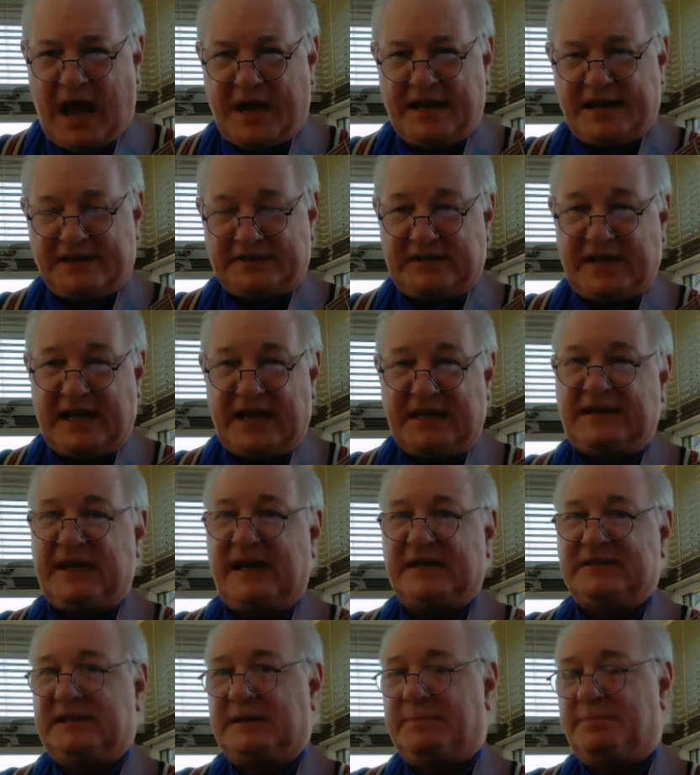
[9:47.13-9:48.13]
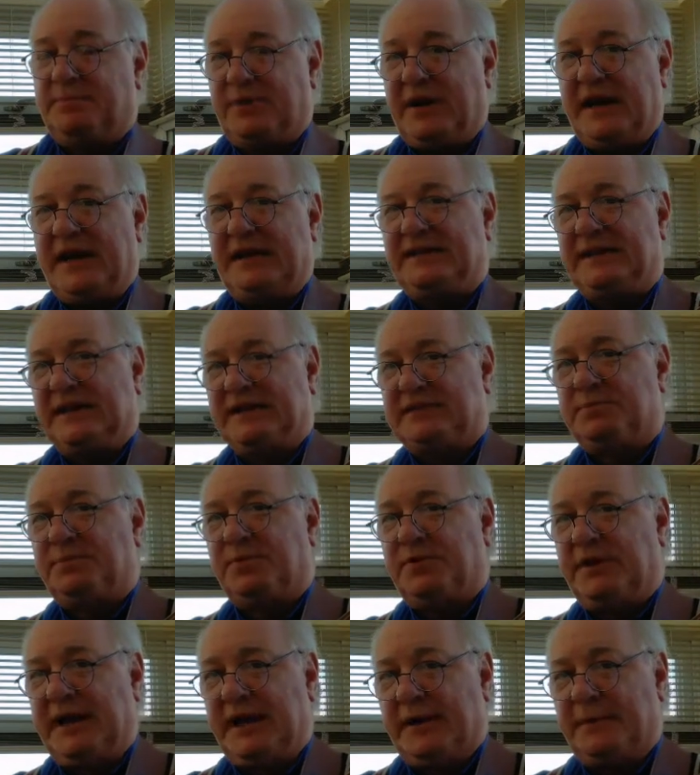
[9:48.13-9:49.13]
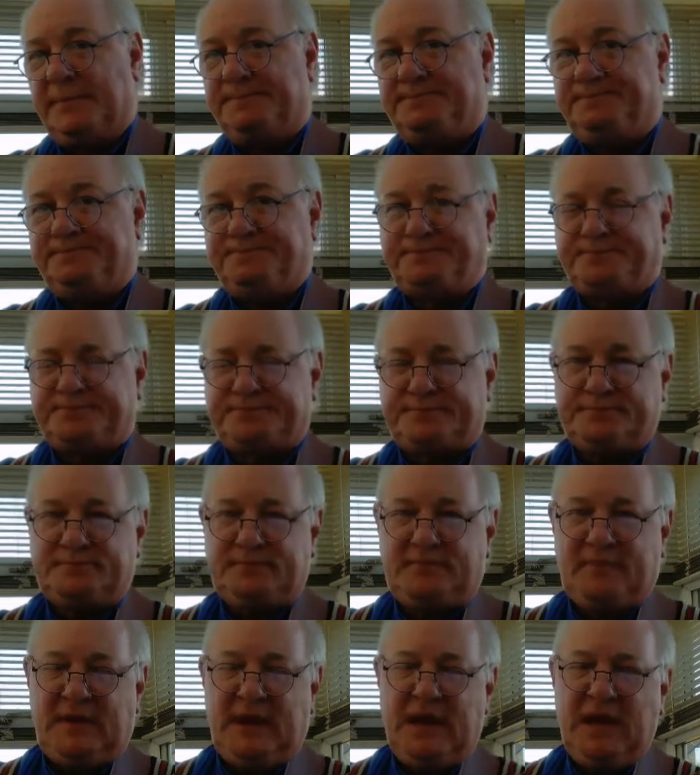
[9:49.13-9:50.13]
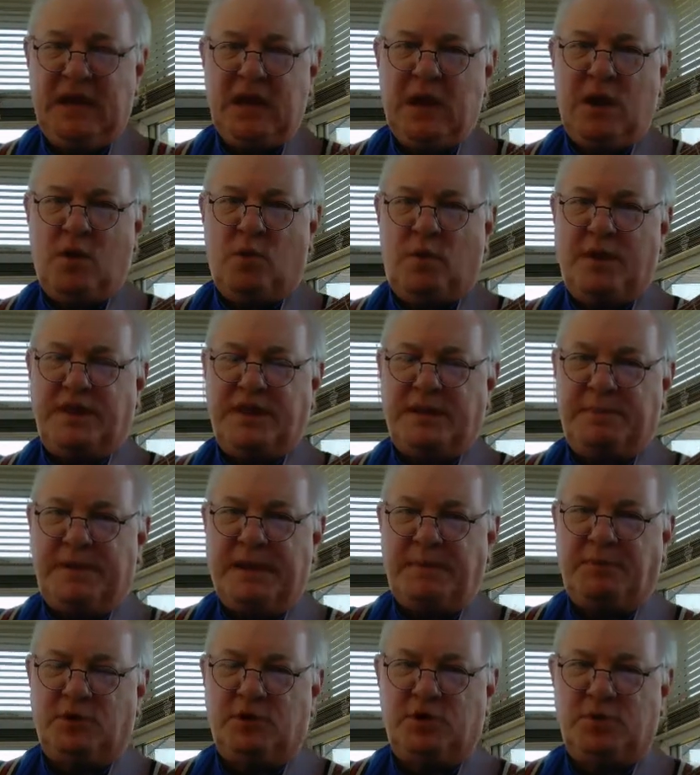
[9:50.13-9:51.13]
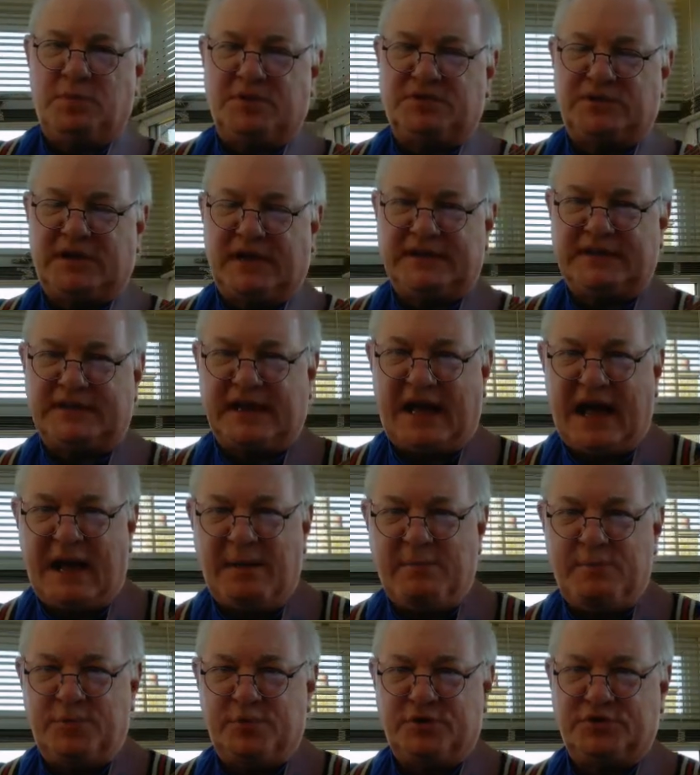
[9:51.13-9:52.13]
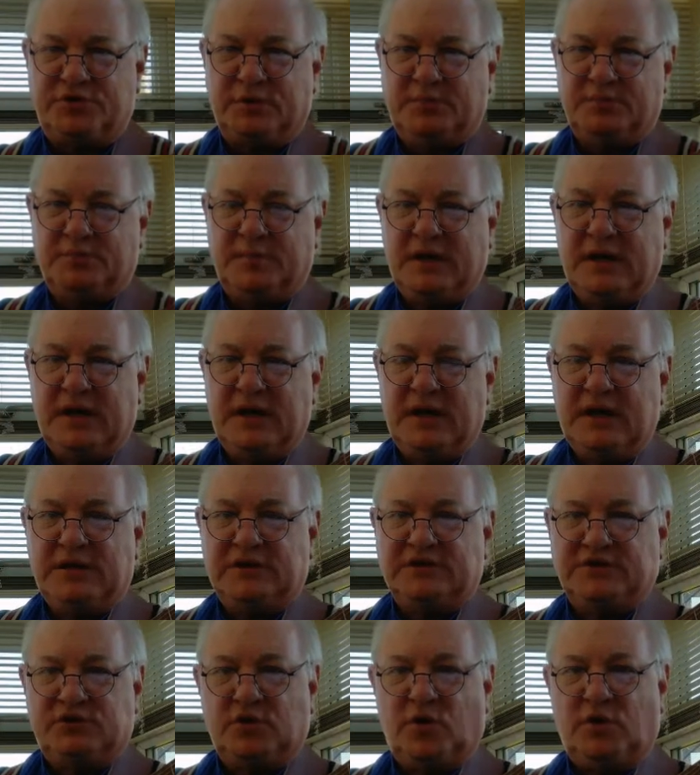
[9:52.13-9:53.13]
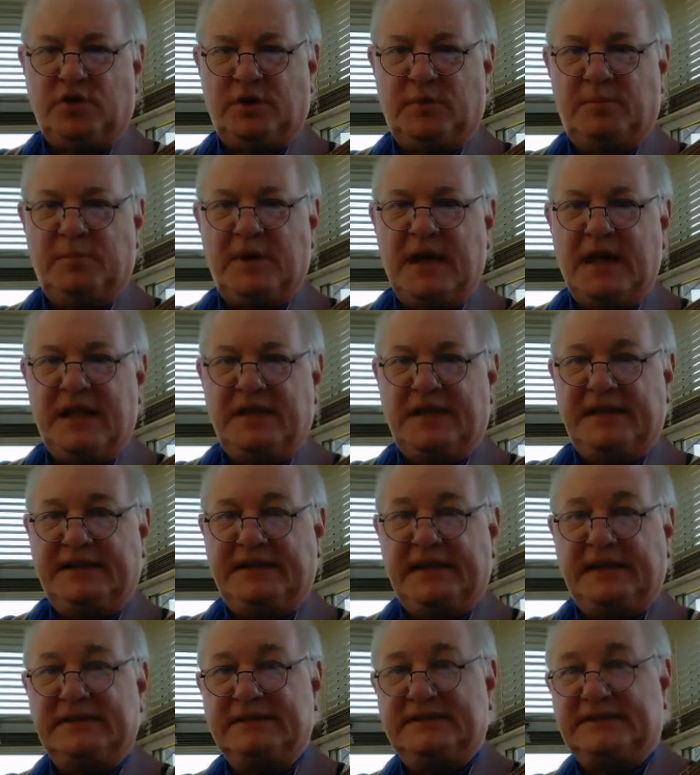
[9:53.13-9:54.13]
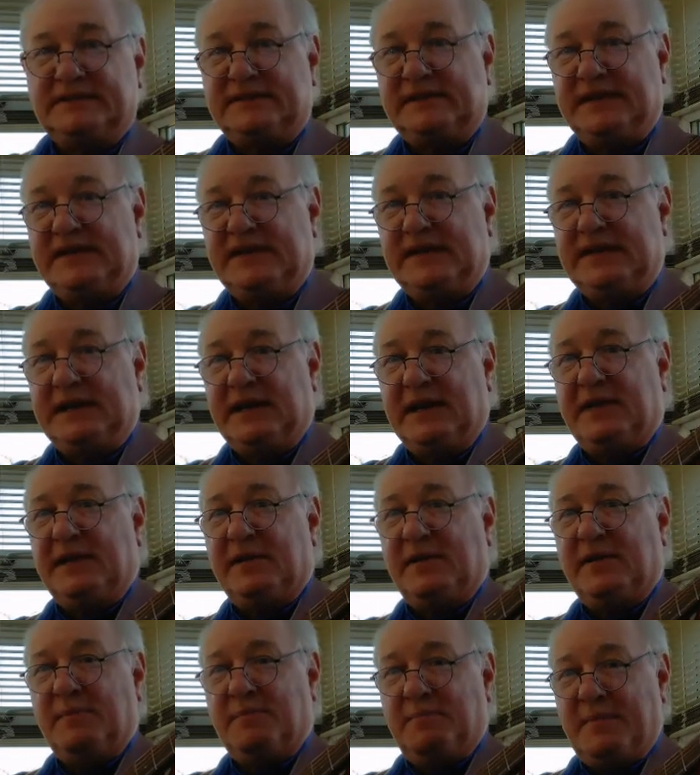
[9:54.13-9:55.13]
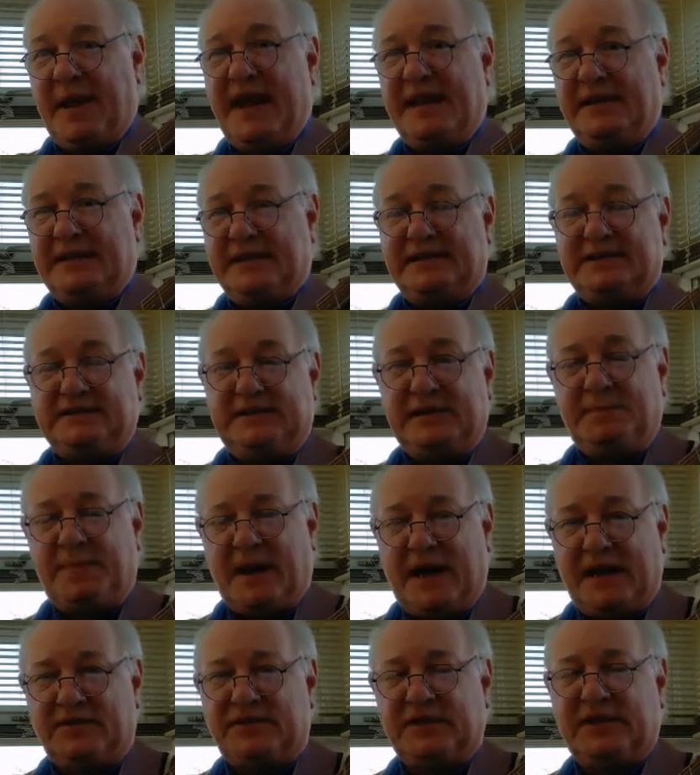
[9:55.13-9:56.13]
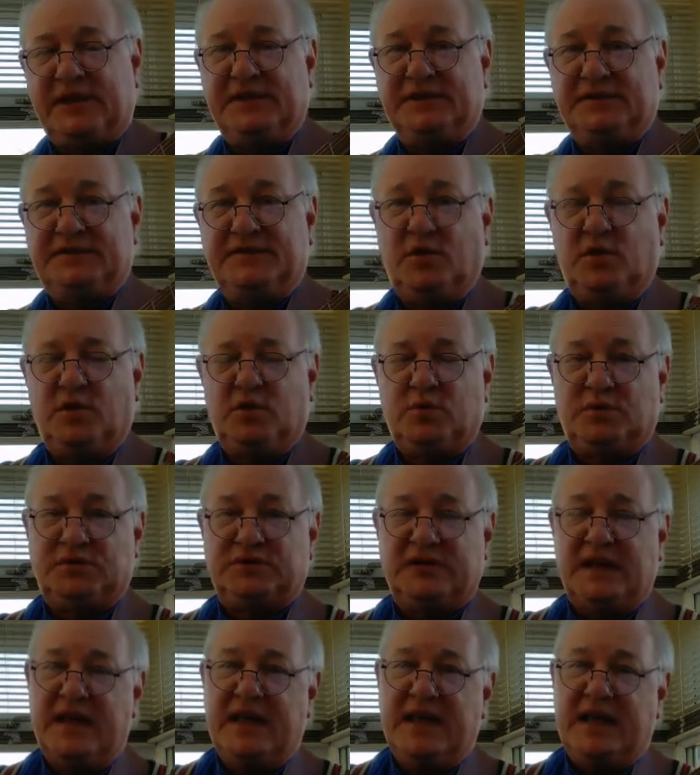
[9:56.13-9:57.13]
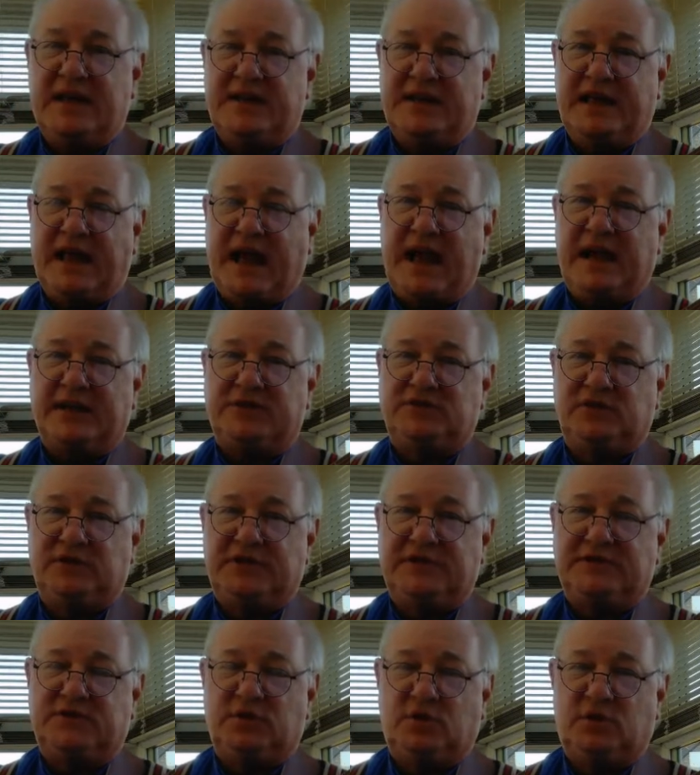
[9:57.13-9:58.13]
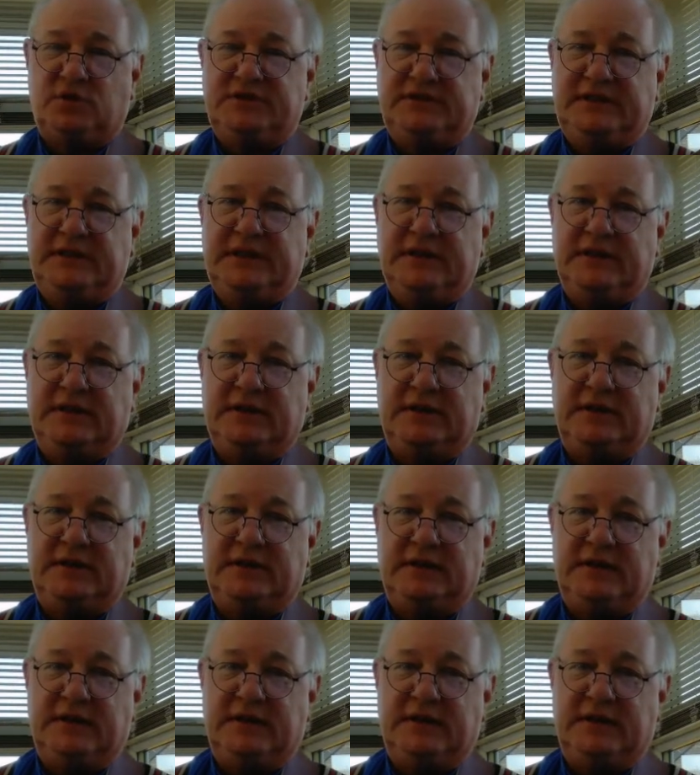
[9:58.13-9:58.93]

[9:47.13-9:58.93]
And it said that as he prayed this prayer, when the people who were trying to ambush him saw them, they didn't see men, they didn't see Patrick and his followers, they actually saw deer.